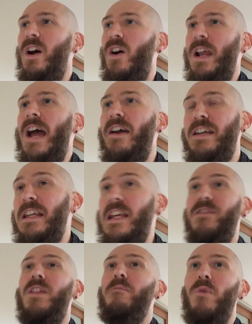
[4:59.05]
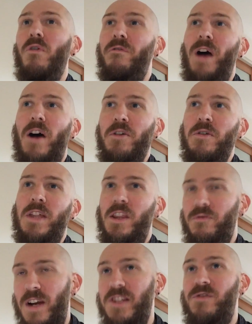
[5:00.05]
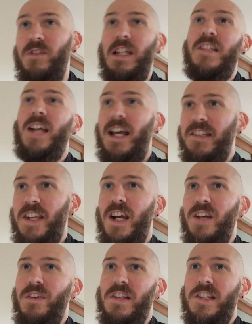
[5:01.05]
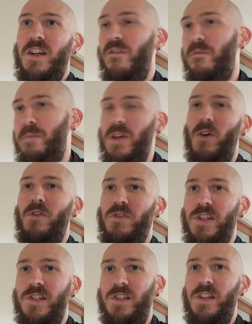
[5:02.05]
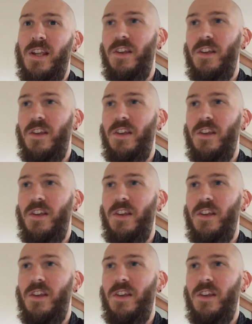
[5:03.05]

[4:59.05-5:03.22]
on how you can give them more value, then the rest really takes care of itself beyond just,